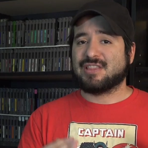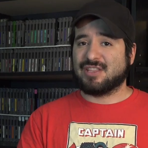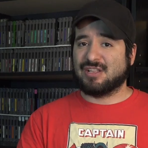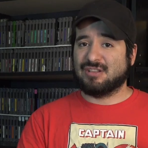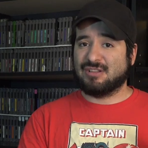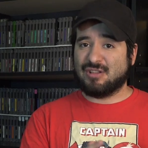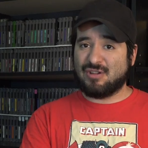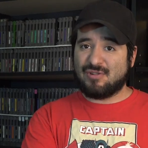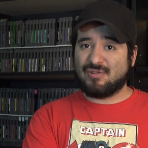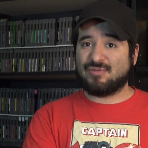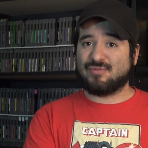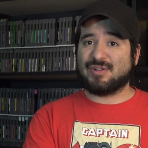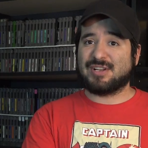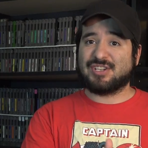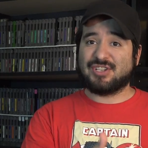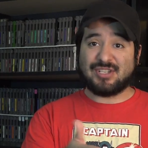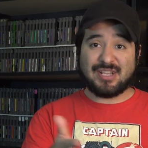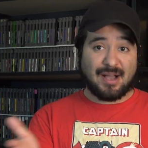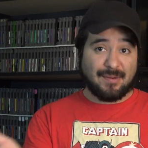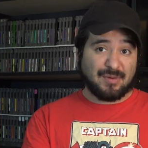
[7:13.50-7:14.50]
the loot,
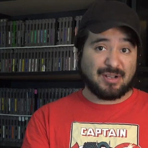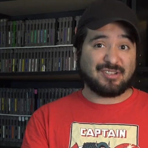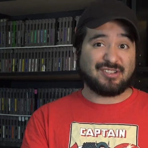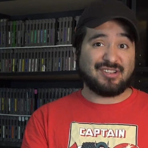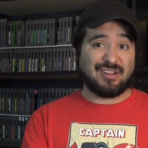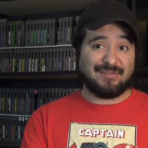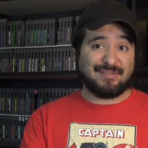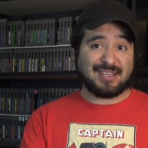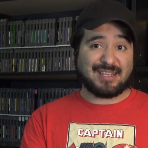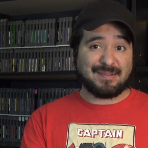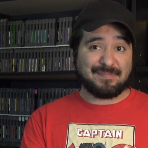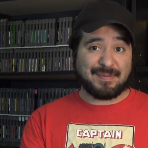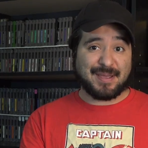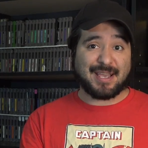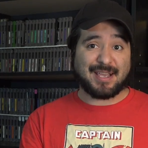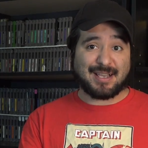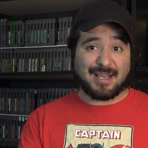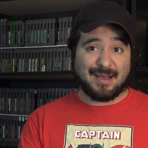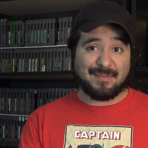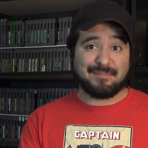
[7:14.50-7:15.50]
which is how much stuff you can
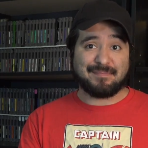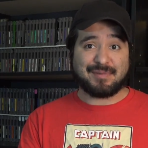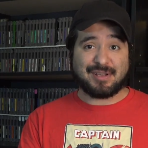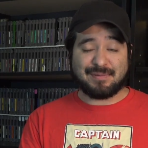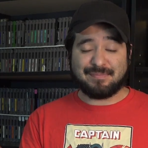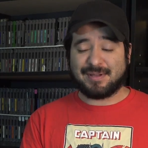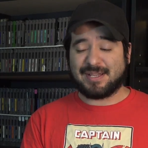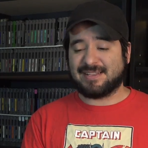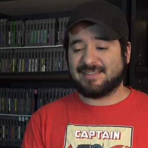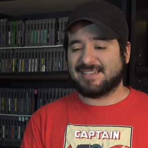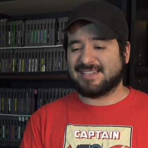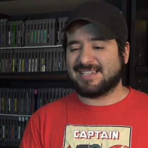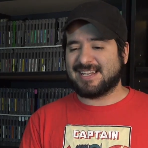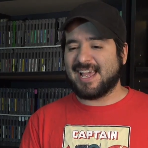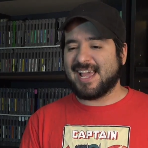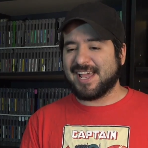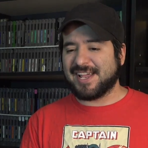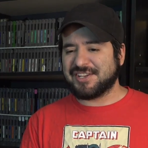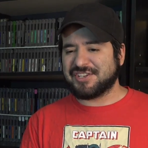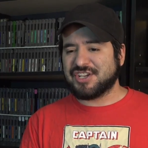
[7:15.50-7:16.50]
pick up completing the
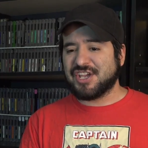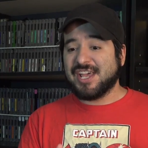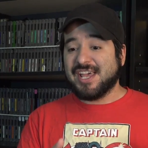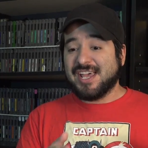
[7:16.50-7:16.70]
stage,